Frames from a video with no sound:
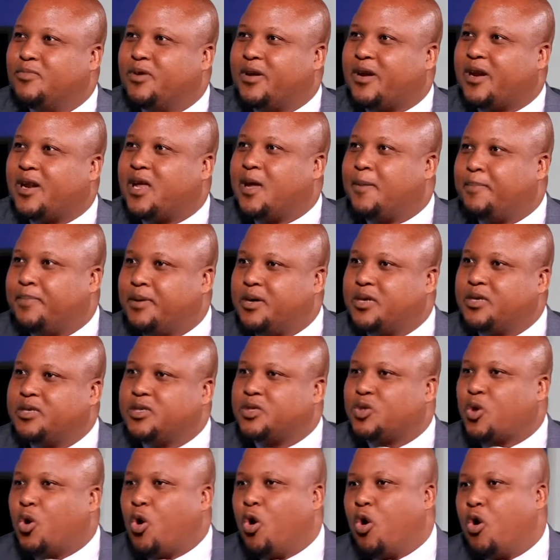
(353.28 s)

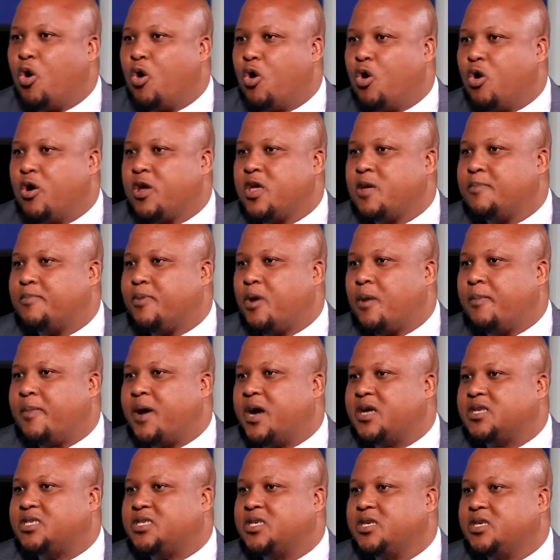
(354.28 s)
rappers or hip hop
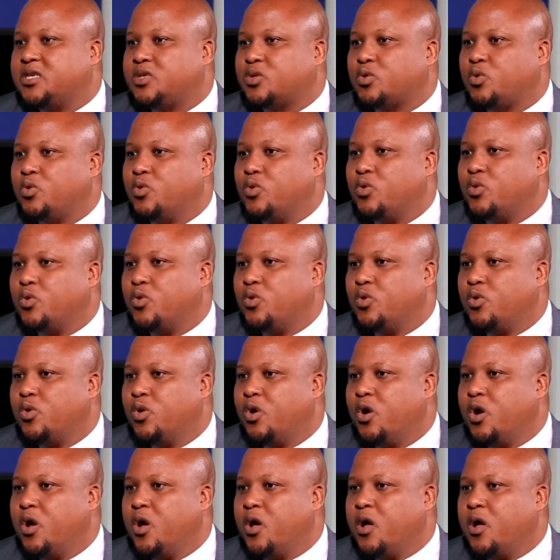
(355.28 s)
artists
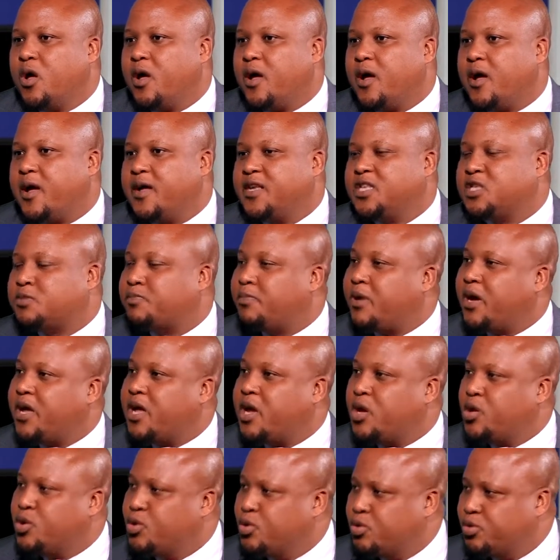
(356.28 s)
who
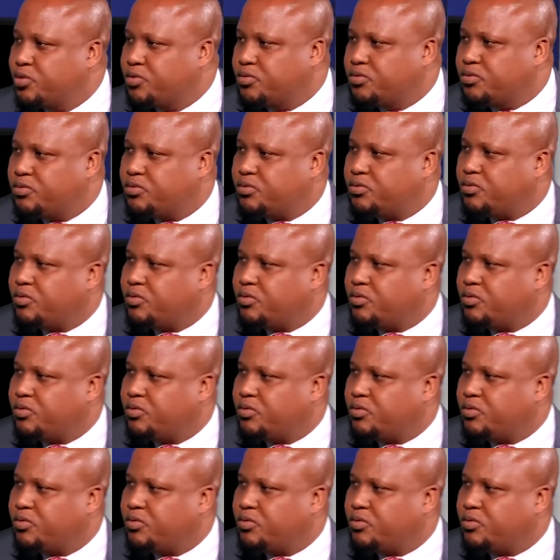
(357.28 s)
inspire you,